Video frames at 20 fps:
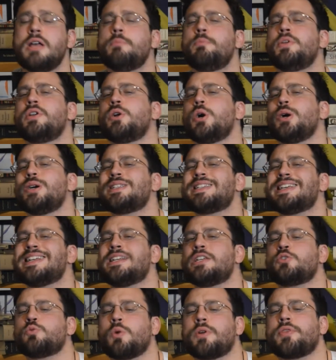because it
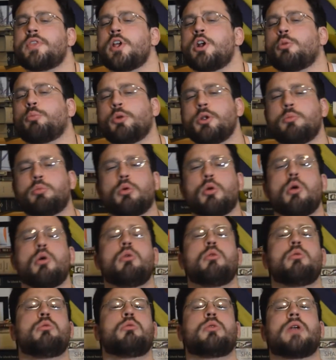is what they are
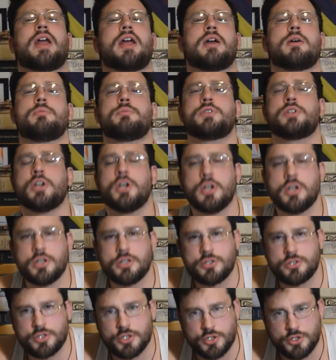pre-programmed
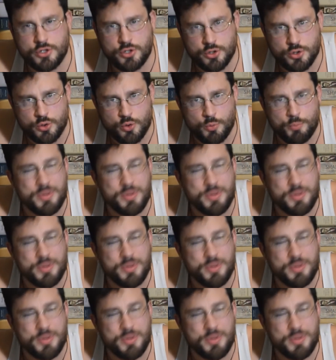to do.